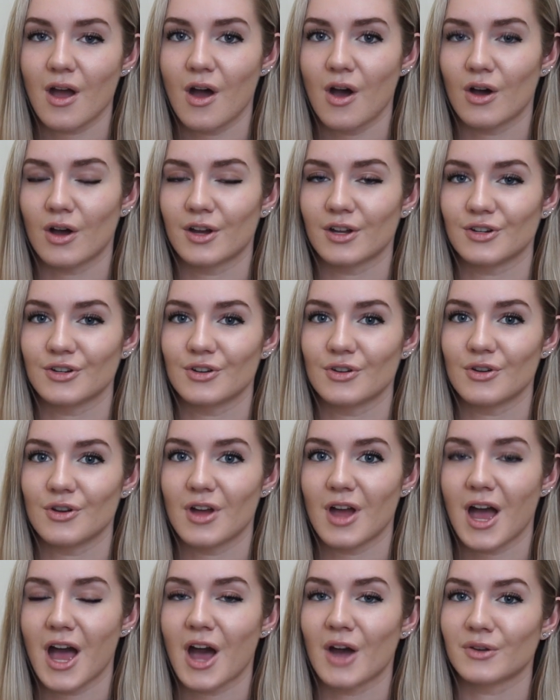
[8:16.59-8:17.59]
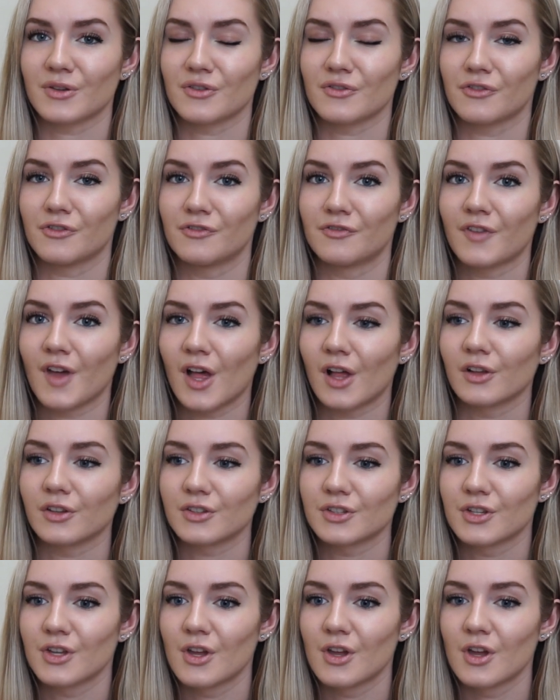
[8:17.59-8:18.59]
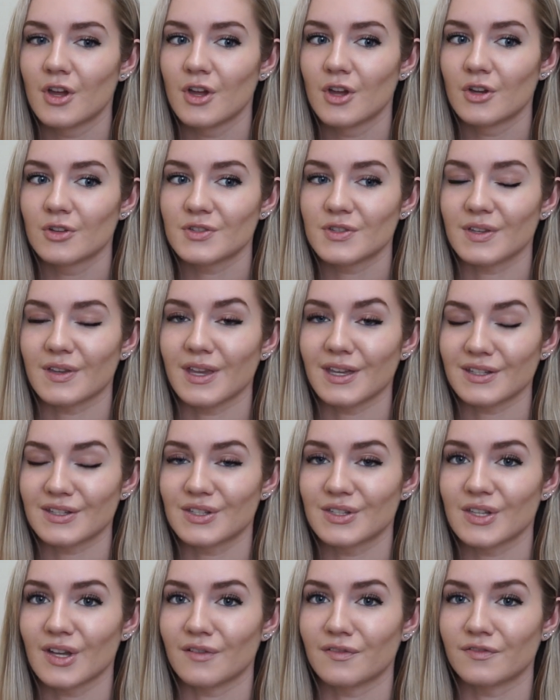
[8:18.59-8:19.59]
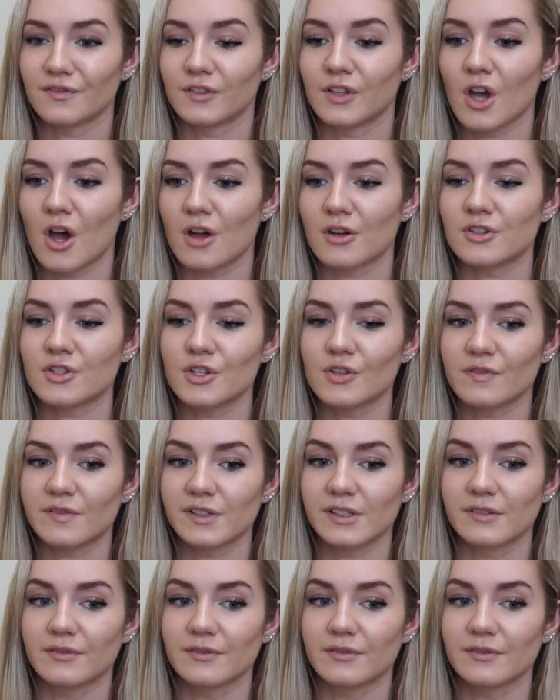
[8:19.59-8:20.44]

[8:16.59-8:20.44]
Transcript: on how you felt to get stuff done.